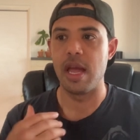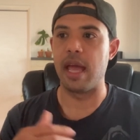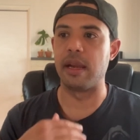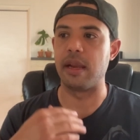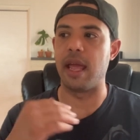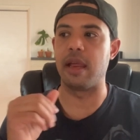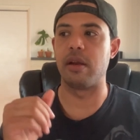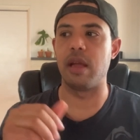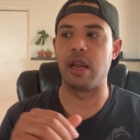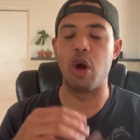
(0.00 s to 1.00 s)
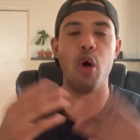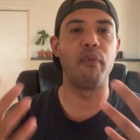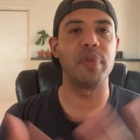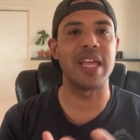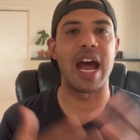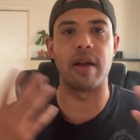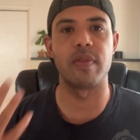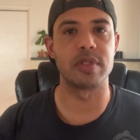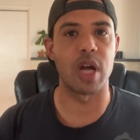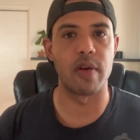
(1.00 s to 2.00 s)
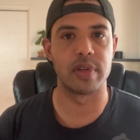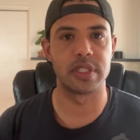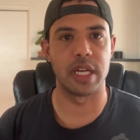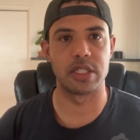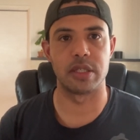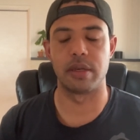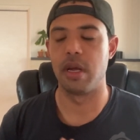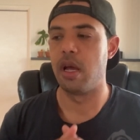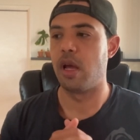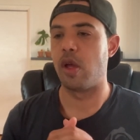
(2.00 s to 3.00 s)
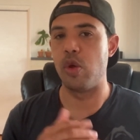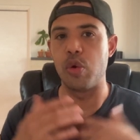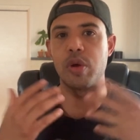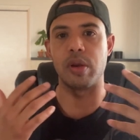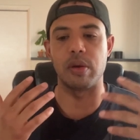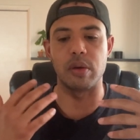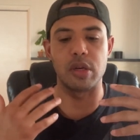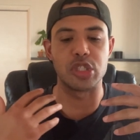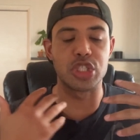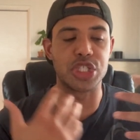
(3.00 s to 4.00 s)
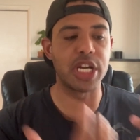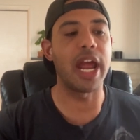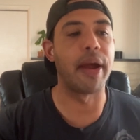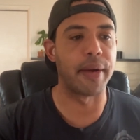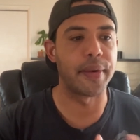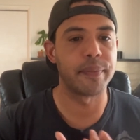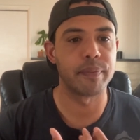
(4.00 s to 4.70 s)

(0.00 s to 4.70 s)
And, and, and hopefully out of this conversation, you can share